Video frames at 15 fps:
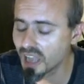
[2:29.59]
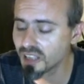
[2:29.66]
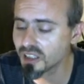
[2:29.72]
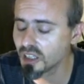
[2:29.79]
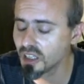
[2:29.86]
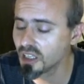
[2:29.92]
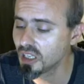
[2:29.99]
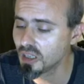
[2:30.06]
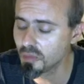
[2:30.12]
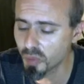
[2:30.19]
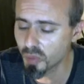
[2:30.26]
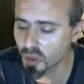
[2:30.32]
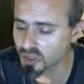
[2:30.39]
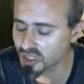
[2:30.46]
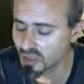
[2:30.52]
and he
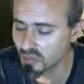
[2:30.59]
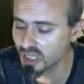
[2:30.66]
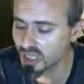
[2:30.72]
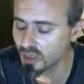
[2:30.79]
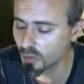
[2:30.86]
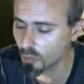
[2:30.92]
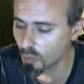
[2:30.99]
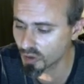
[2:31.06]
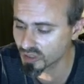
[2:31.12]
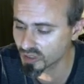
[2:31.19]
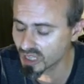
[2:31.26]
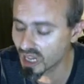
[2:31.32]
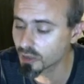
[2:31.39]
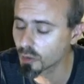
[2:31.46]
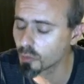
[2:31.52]
possibly
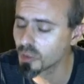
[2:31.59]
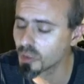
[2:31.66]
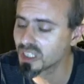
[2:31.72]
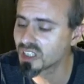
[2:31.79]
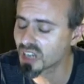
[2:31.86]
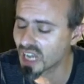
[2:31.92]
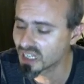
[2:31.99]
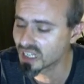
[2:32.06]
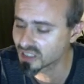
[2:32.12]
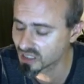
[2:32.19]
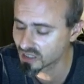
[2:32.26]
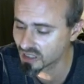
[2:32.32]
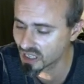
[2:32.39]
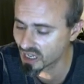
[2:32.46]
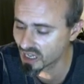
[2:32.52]
won't, although we
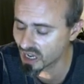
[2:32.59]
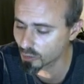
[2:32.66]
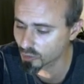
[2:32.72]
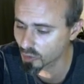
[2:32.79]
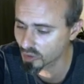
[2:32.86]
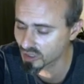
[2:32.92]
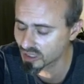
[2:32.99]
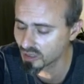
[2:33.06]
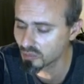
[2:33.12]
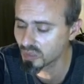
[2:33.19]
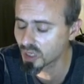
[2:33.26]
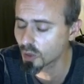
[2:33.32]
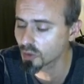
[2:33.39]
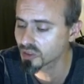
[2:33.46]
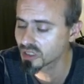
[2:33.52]
trust their authority
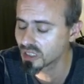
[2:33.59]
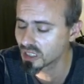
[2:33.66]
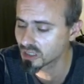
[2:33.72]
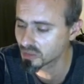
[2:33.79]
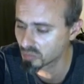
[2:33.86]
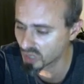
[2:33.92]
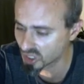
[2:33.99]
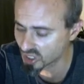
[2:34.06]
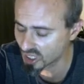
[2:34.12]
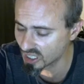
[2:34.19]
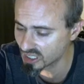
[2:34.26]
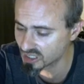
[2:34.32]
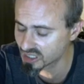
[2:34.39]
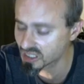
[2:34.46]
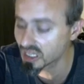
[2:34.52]
because they're
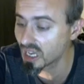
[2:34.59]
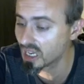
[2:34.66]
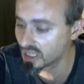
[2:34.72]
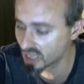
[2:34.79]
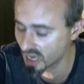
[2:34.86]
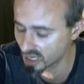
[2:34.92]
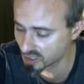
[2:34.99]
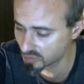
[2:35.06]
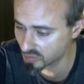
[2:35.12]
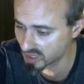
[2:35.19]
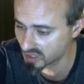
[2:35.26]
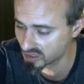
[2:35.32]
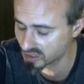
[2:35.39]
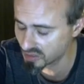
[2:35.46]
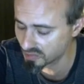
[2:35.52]
specialists and
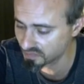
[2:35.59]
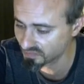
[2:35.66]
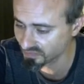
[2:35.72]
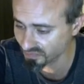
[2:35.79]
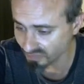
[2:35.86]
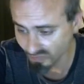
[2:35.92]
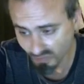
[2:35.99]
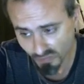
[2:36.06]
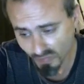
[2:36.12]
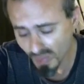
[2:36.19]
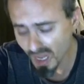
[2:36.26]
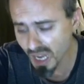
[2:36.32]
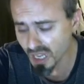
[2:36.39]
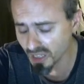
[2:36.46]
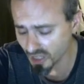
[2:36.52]
experts
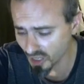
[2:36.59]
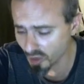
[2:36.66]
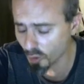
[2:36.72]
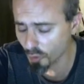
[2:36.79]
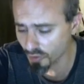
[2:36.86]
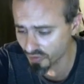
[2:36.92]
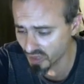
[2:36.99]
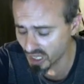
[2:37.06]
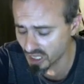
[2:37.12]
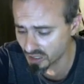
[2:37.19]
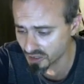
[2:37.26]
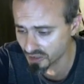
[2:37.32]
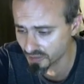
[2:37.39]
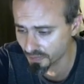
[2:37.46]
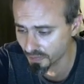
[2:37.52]
in their own
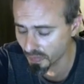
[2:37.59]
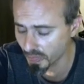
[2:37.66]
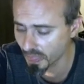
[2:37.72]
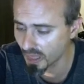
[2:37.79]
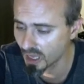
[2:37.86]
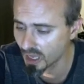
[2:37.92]
fields.